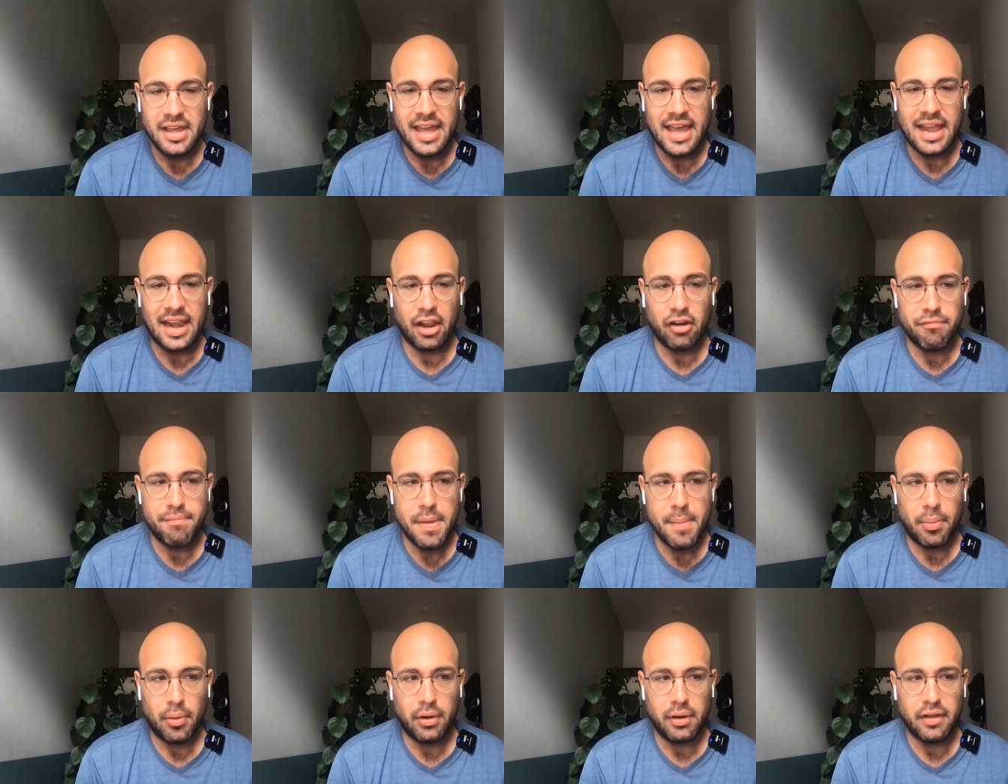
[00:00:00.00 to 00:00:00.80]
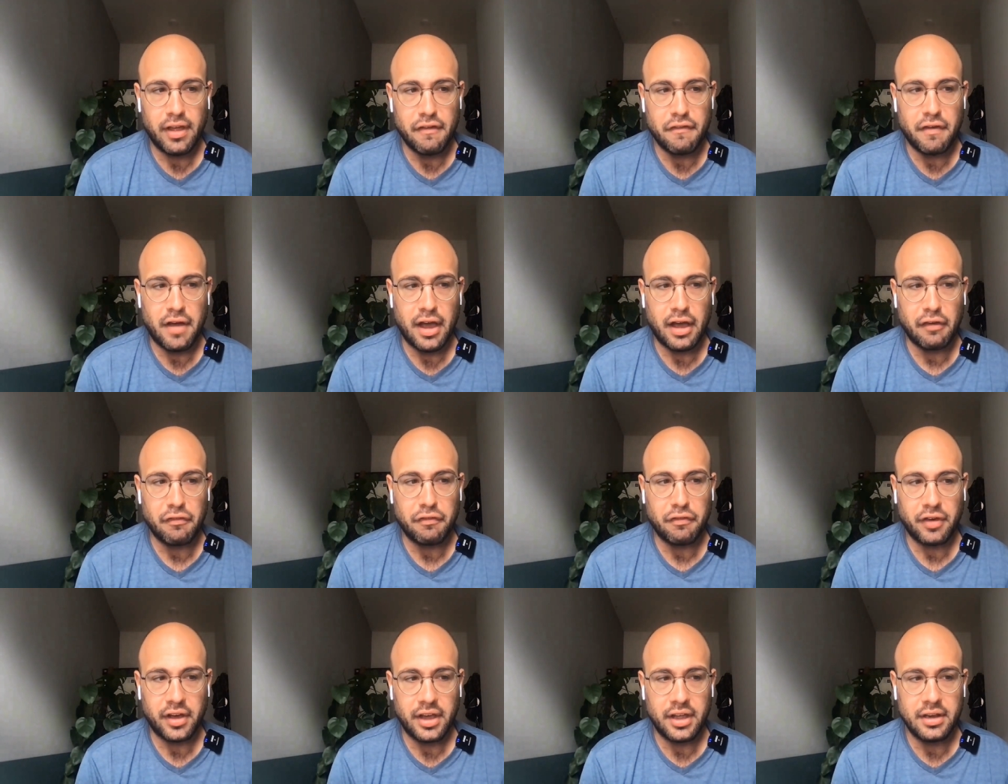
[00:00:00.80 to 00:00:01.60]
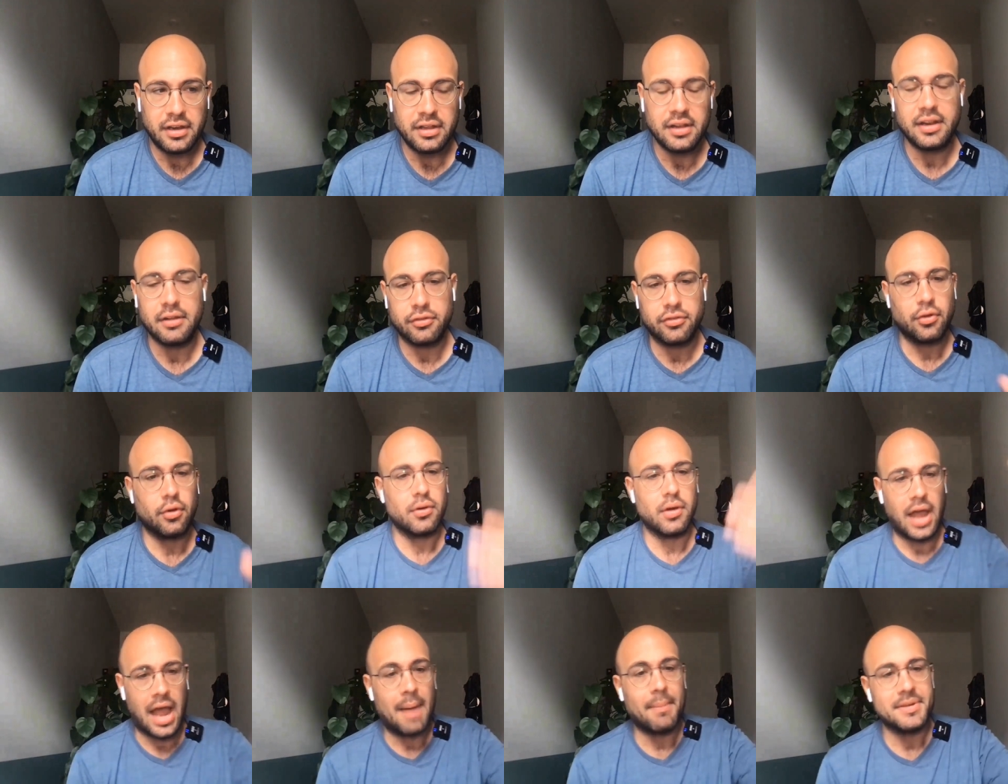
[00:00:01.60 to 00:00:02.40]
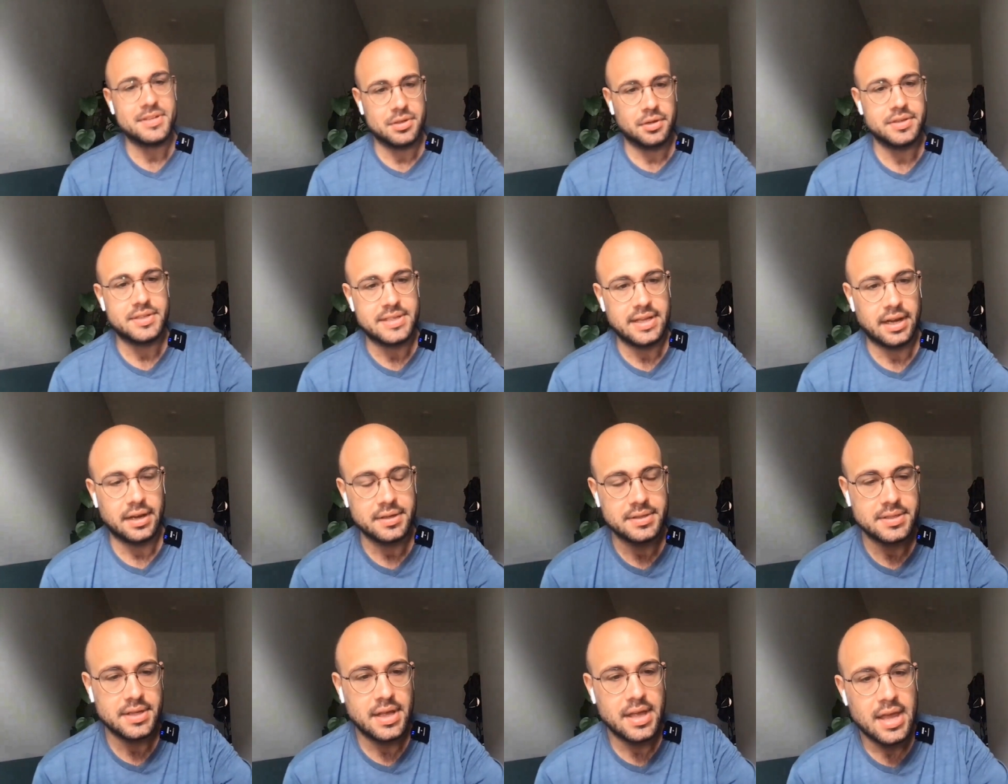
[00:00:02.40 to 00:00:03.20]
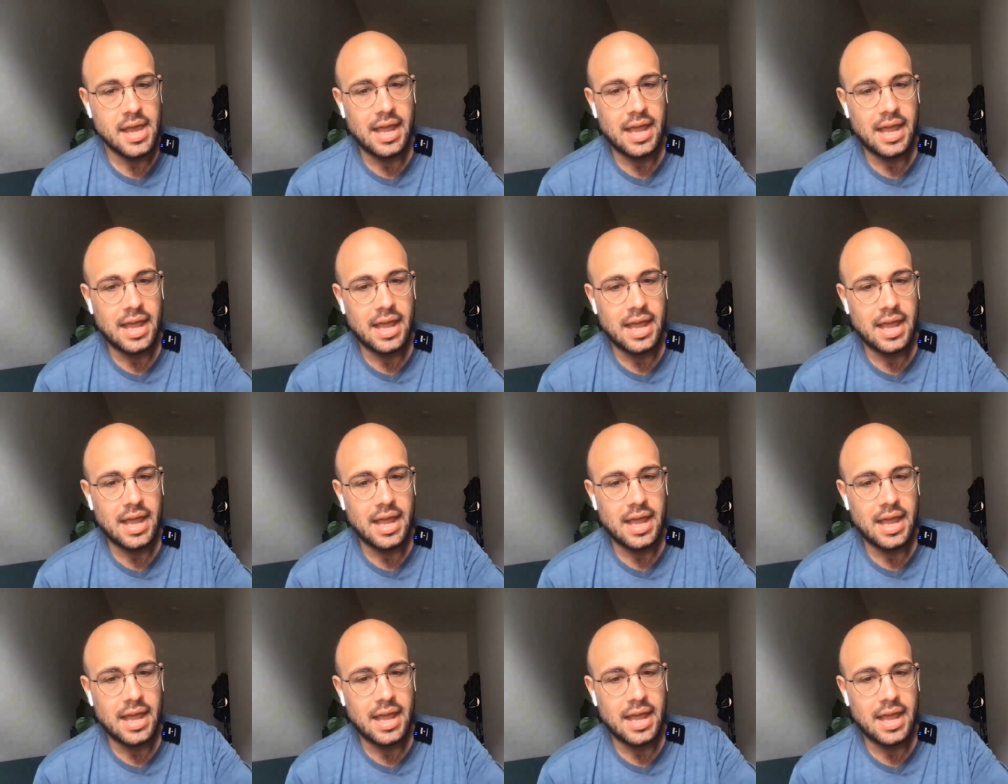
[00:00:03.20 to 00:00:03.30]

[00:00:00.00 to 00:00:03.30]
A lot of people are afraid. So Amazon sellers,